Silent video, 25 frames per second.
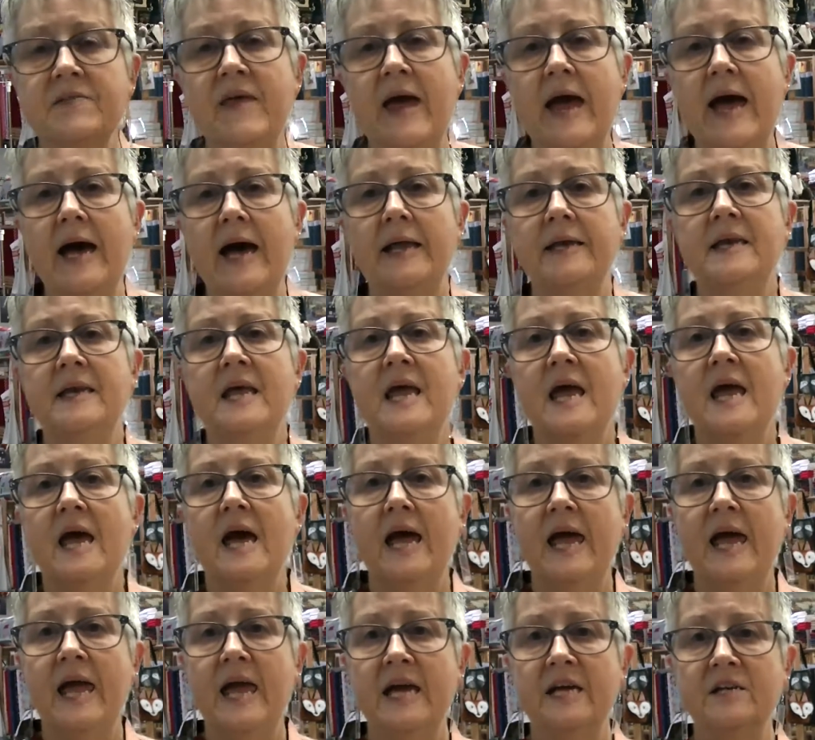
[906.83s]
that
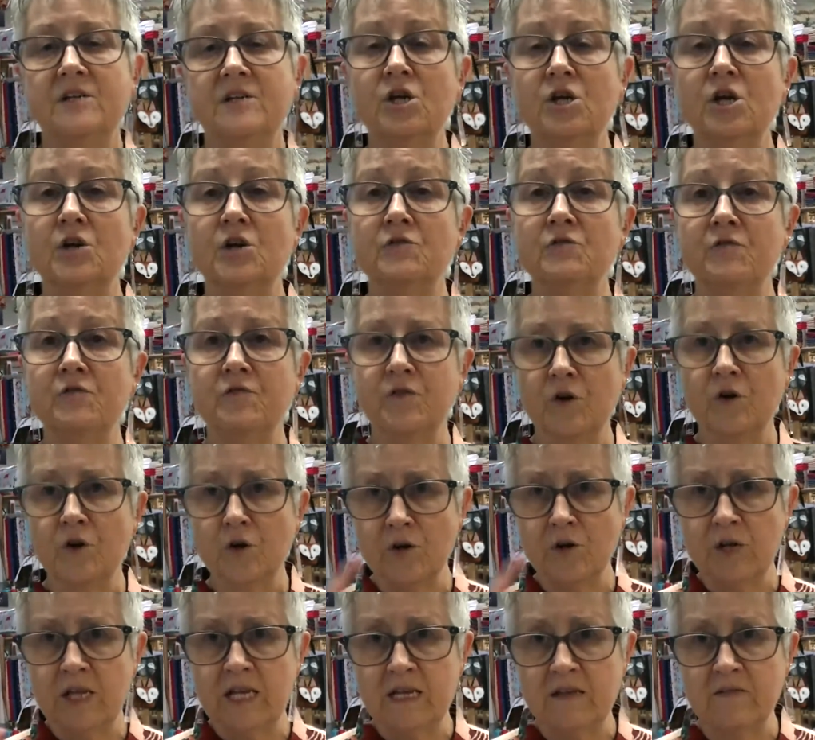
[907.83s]
and
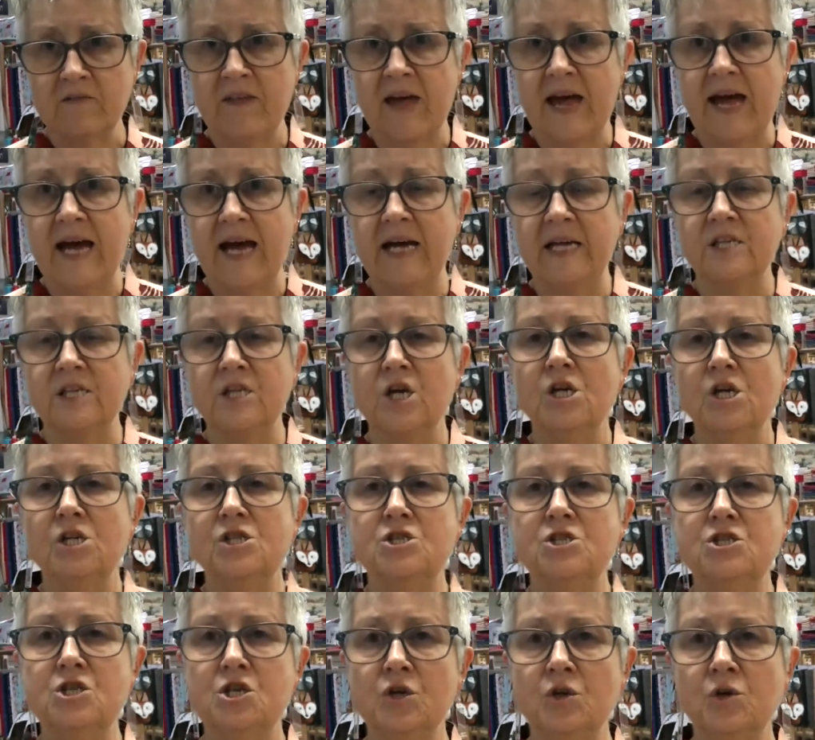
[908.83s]
converting that
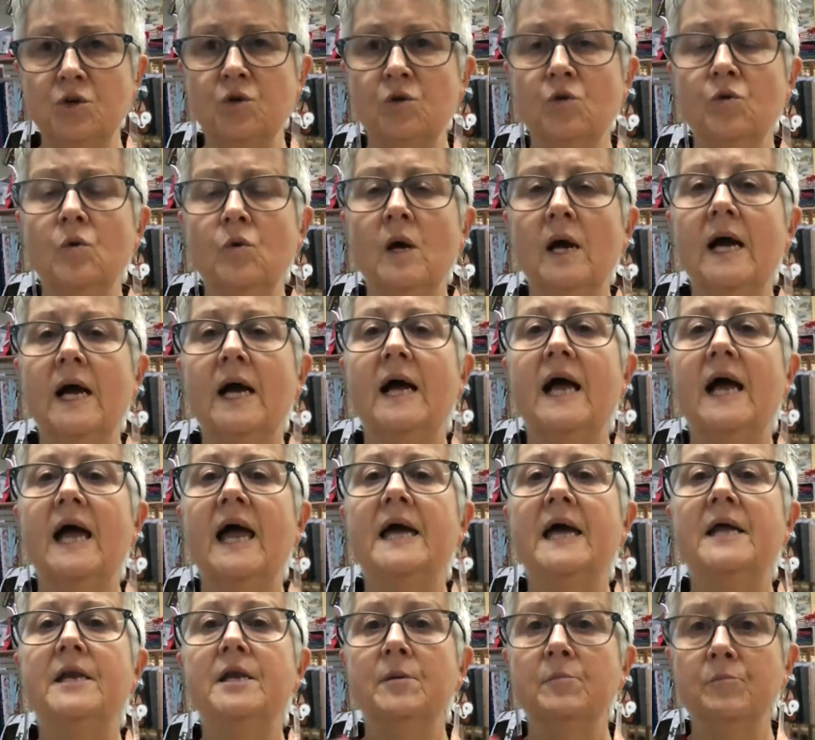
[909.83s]
to
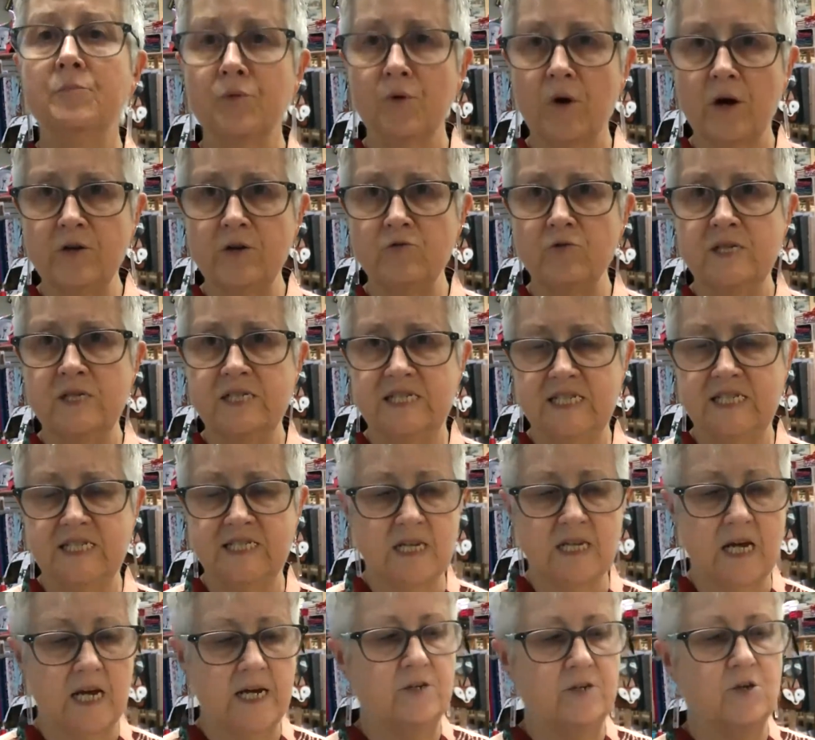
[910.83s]
an embroidery
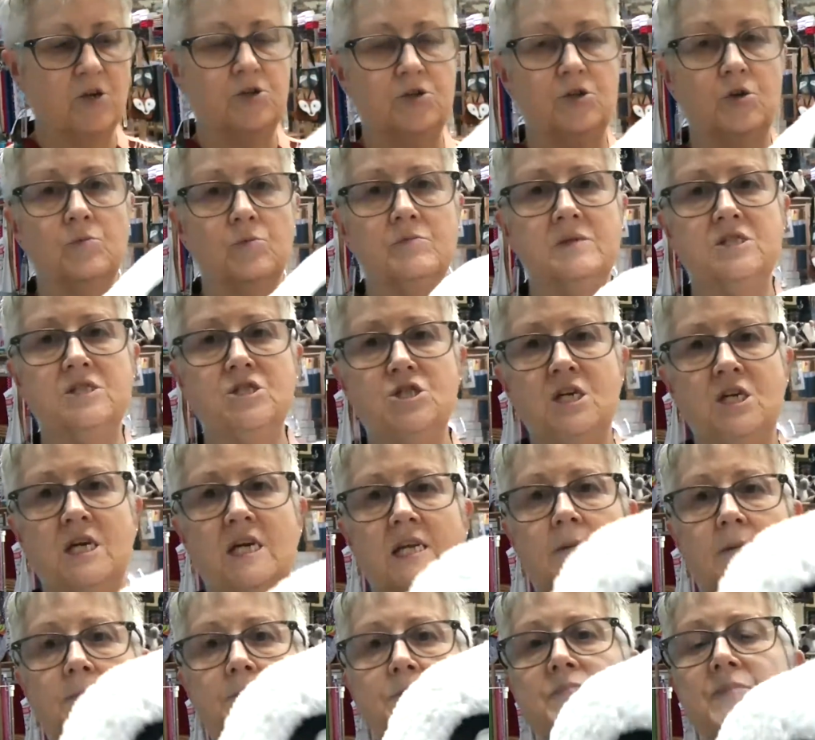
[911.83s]
design on your
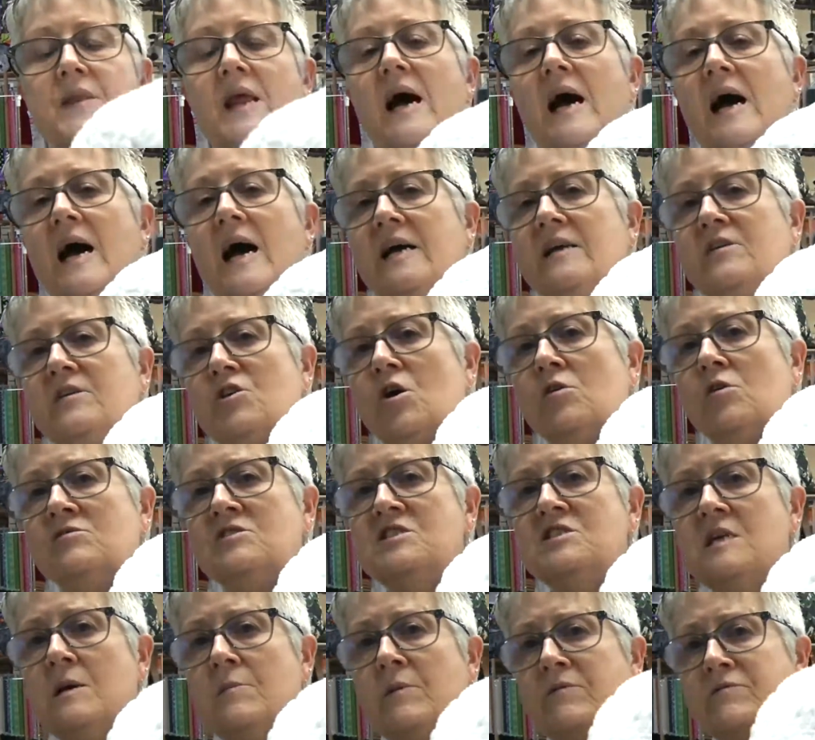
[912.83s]
machine. I know
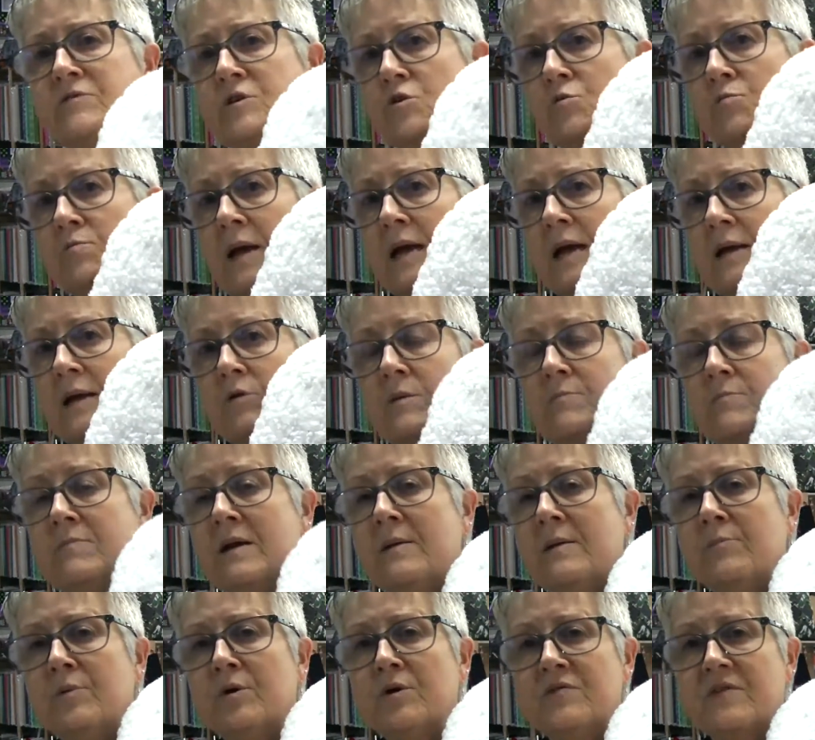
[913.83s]
some of you may
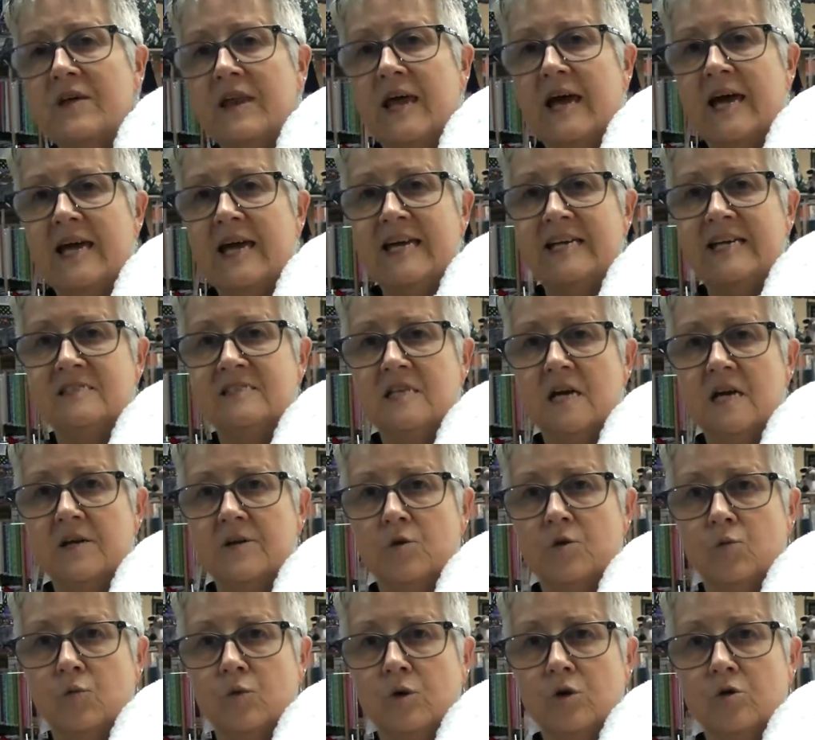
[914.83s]
remember that I had done
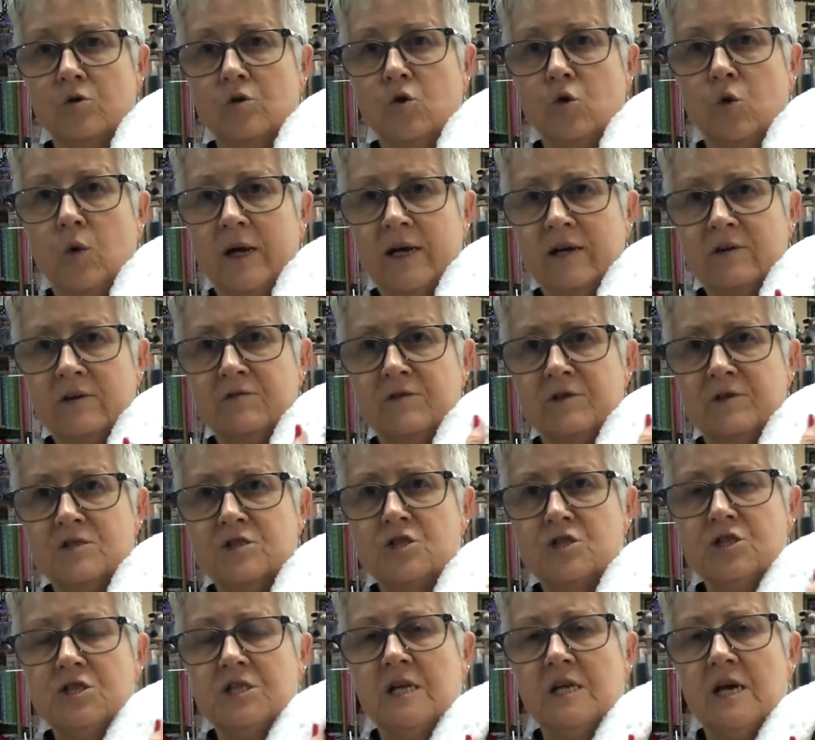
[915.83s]
a real quick
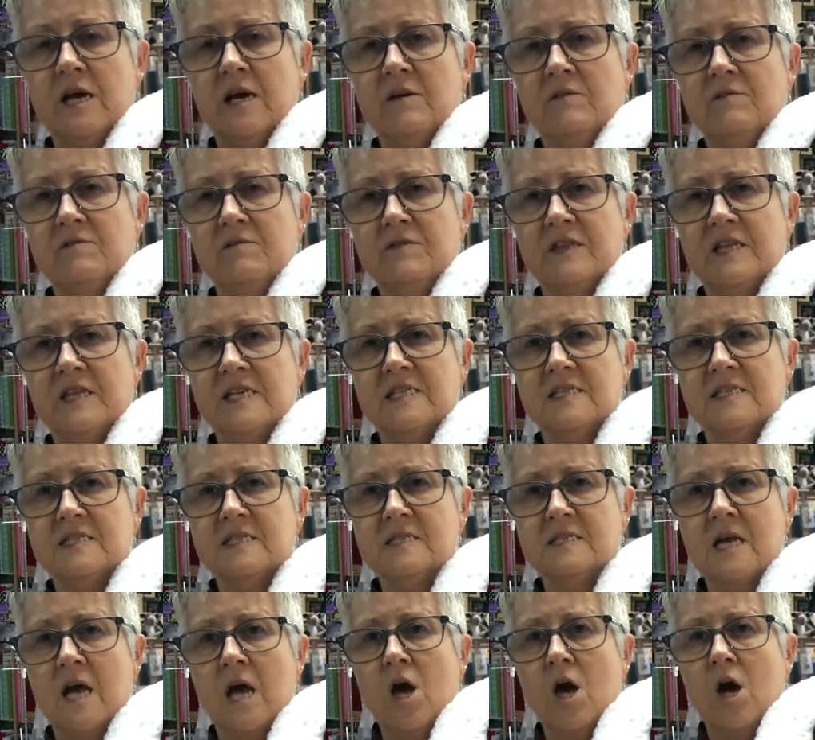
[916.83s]
version of
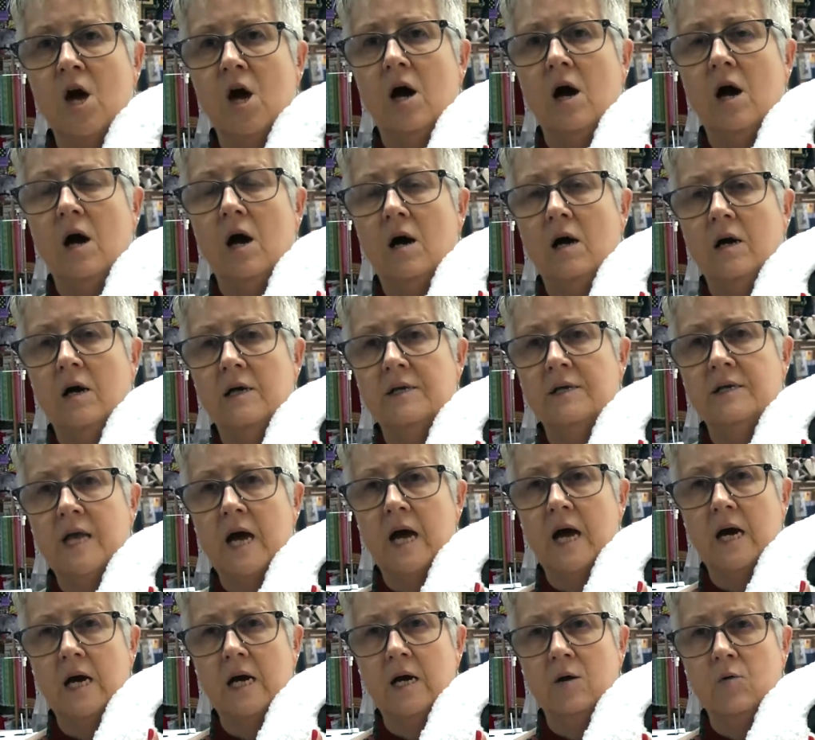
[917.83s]
this on
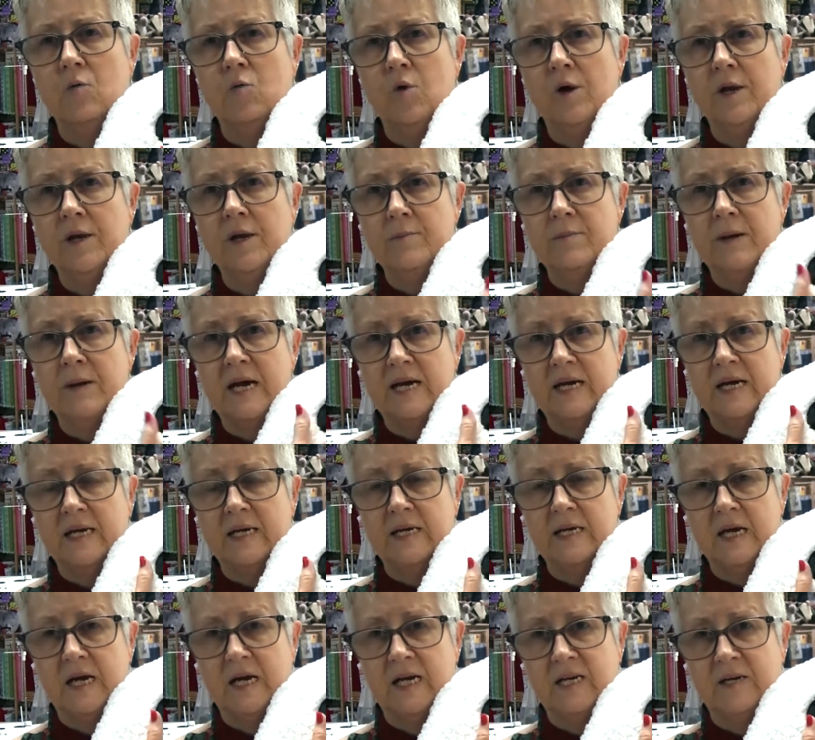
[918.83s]
one of
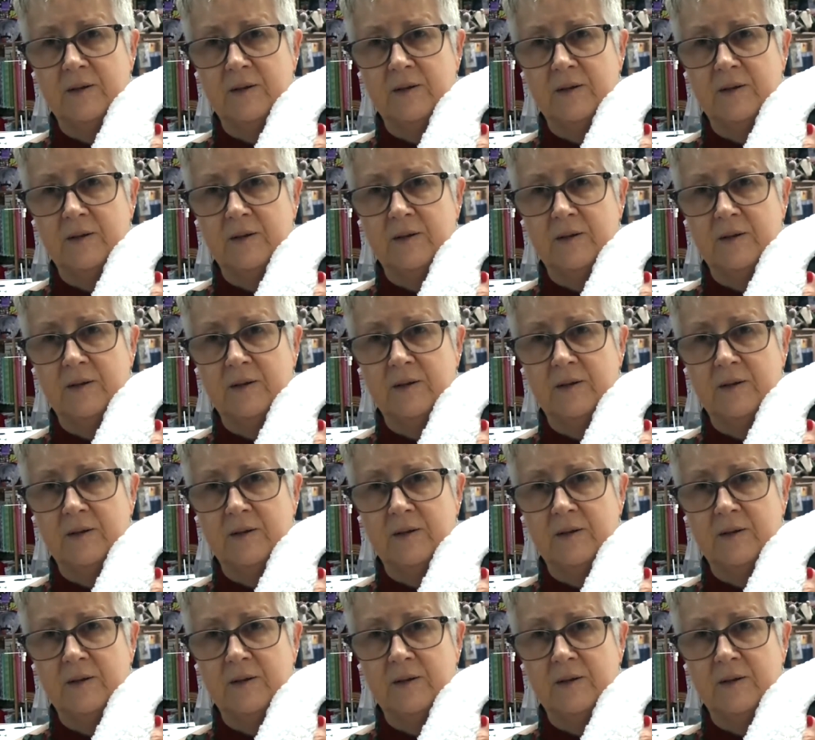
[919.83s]
my